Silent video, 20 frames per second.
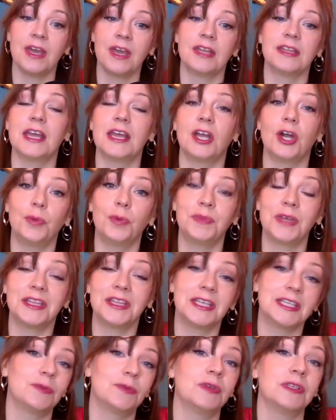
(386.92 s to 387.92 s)
They hope that
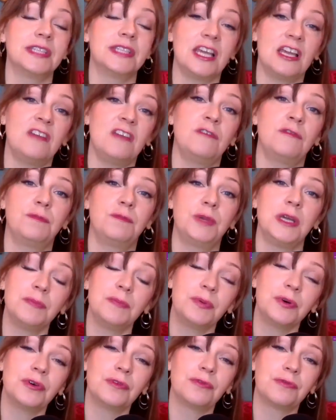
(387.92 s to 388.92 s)
this will save
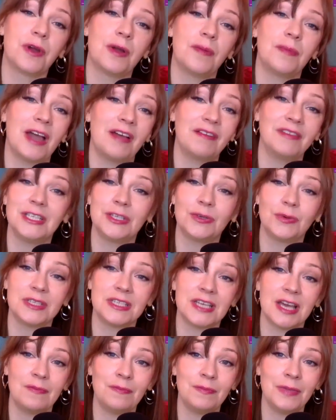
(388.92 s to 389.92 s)
people from having to
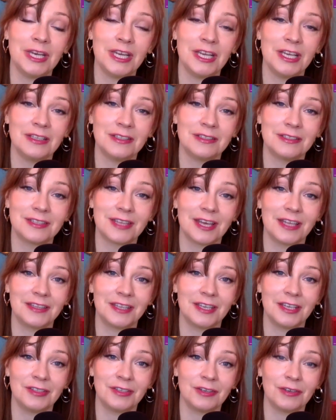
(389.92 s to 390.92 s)
attend meetings that
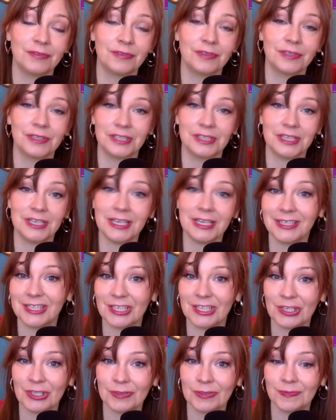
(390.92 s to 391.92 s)
they don't really need
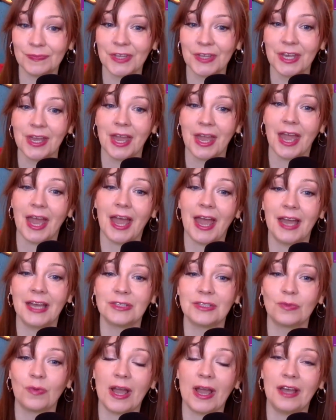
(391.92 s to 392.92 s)
to,
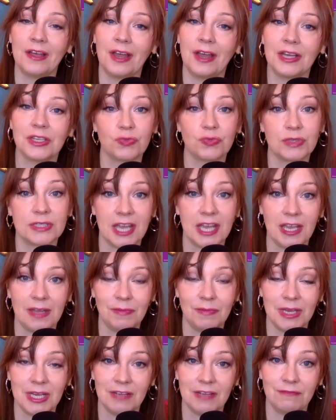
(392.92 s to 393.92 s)
as well as retain
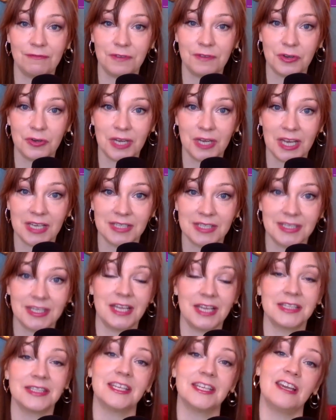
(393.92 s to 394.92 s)
meeting focus
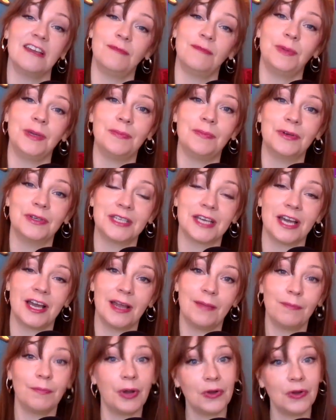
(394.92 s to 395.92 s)
and save people
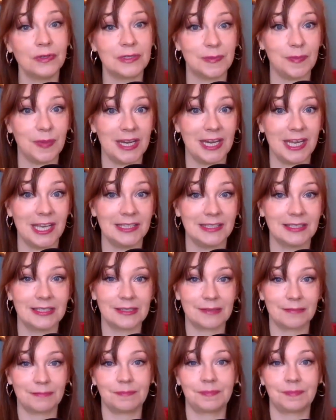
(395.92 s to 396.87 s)
time post meetings.